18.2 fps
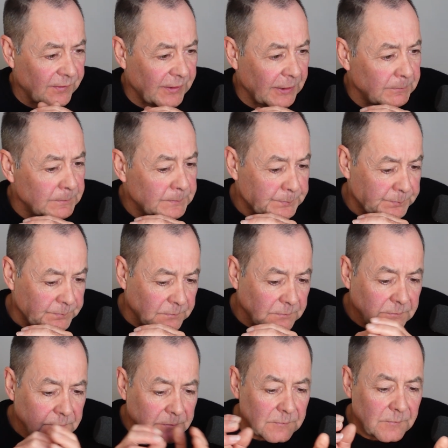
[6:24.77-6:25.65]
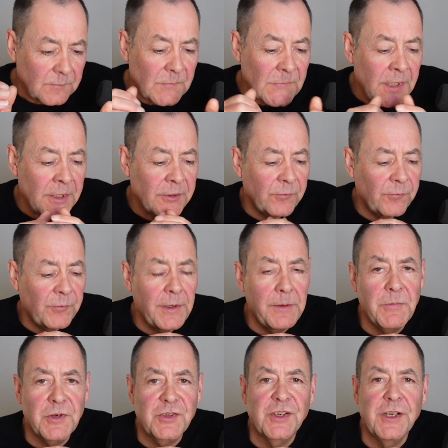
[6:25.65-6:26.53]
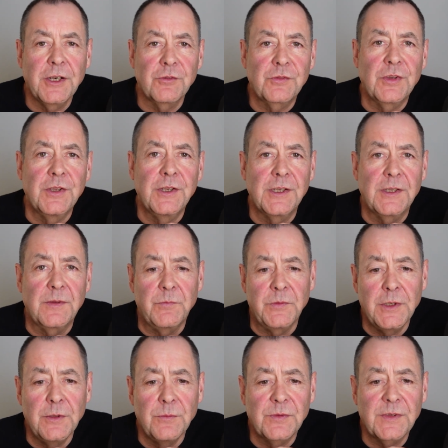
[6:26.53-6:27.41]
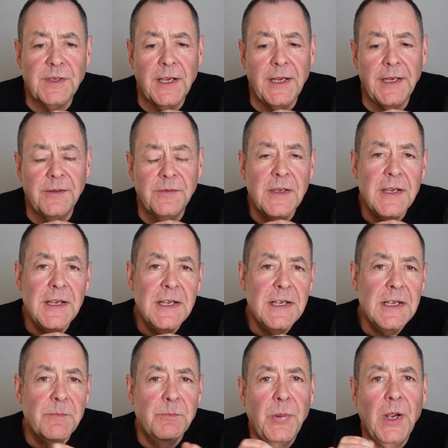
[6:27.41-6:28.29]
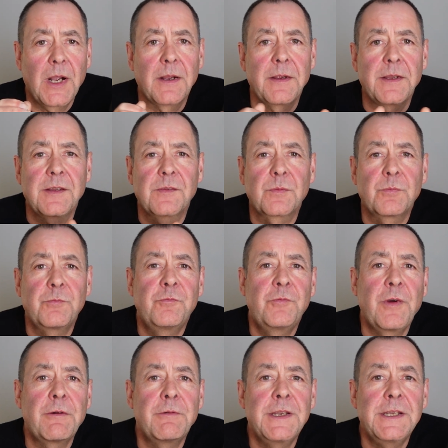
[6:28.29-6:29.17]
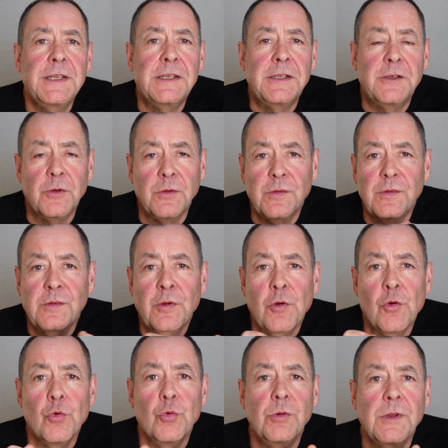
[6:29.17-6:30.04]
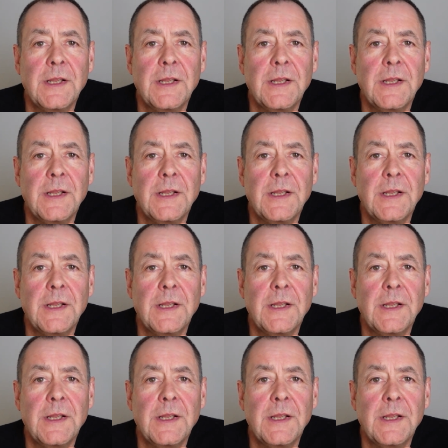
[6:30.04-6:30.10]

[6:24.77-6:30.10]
So it's very much an alternative use case, but it's a very good tool.